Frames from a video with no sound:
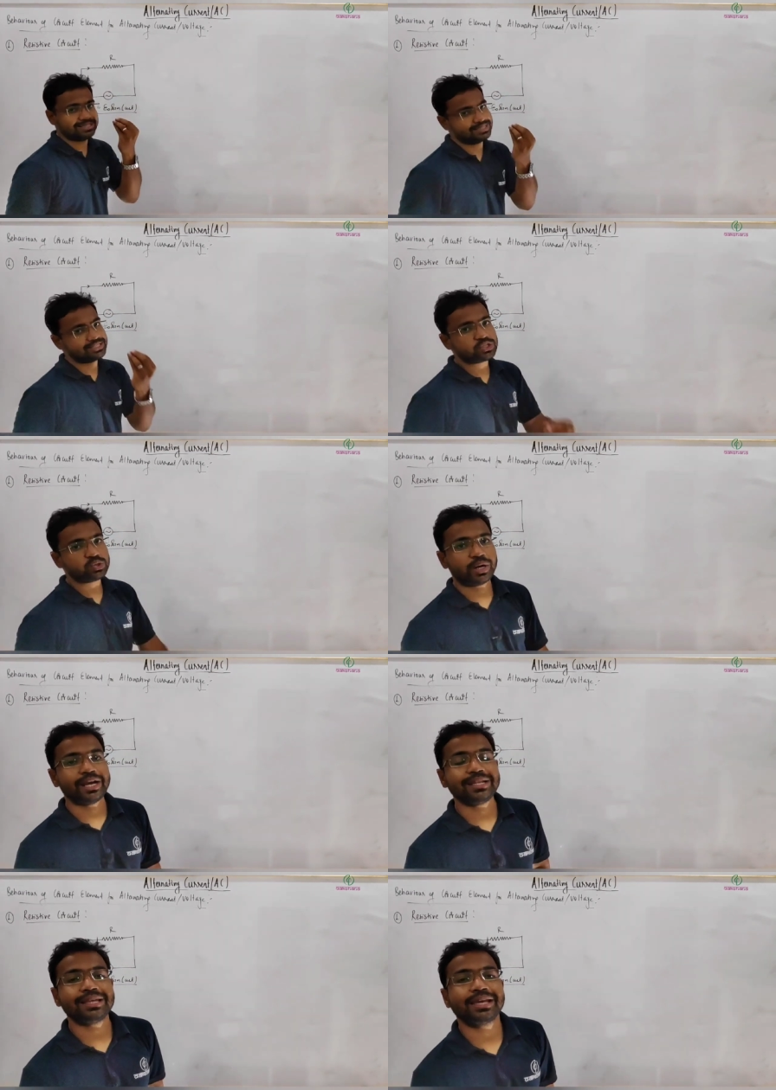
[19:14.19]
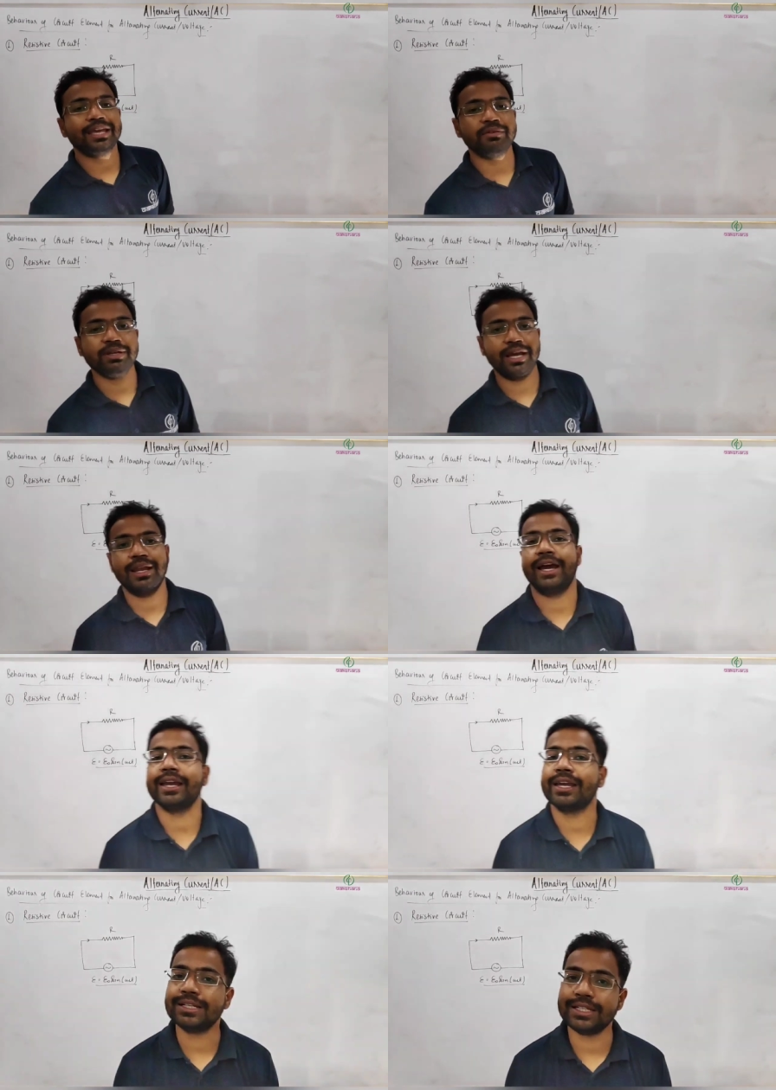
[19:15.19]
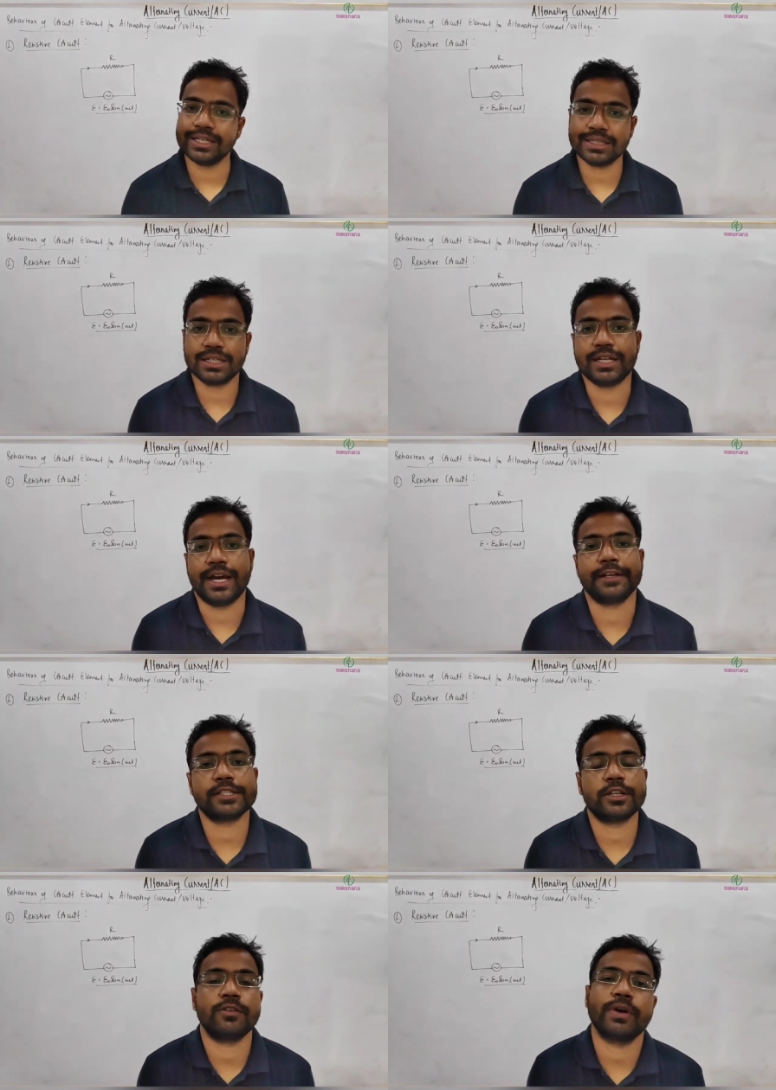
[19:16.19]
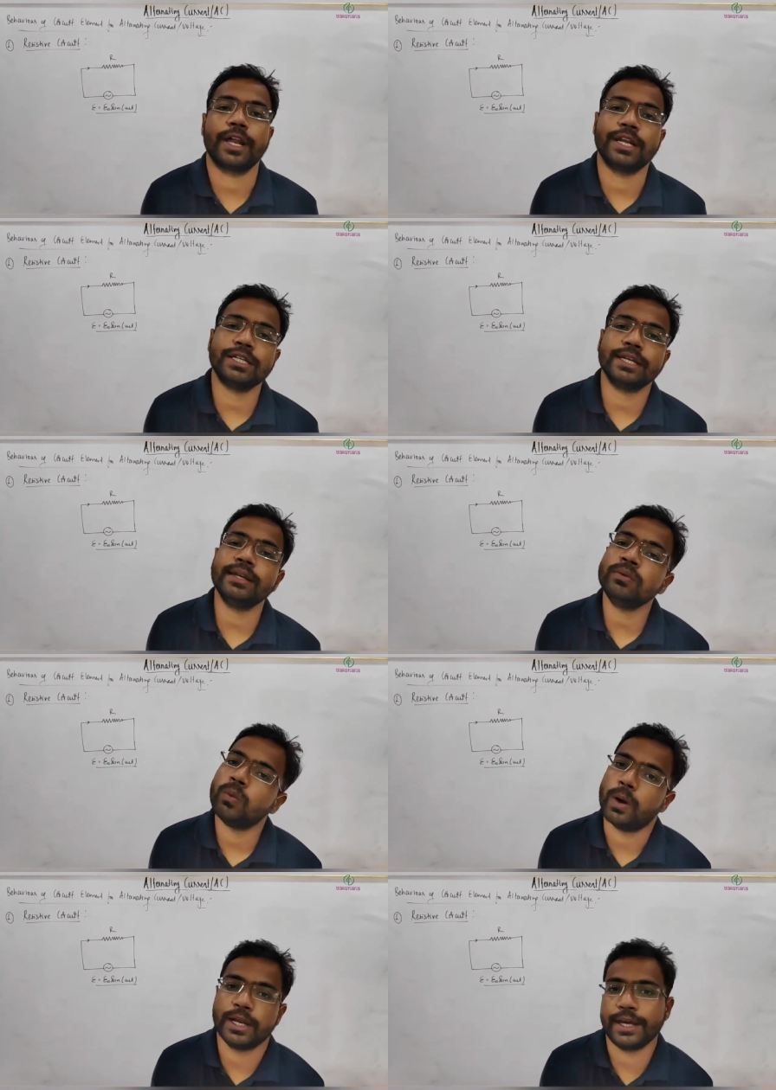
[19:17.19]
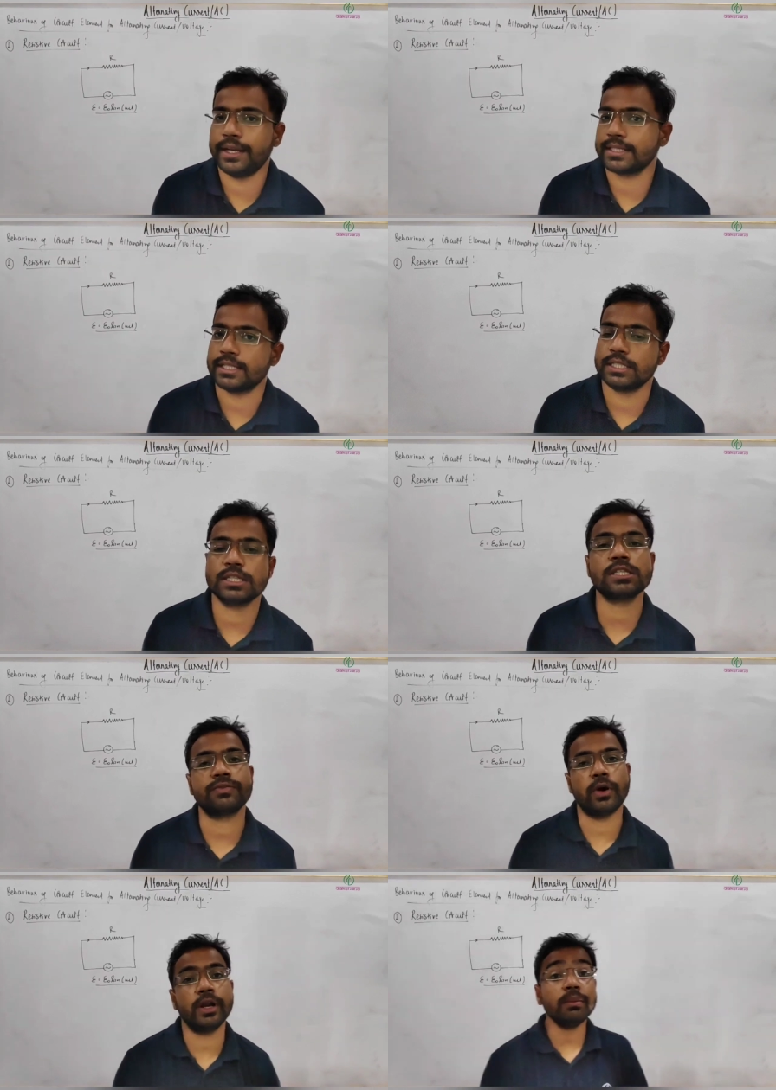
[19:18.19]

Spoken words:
just to write the KVL I can take the direction of current in one direction just for a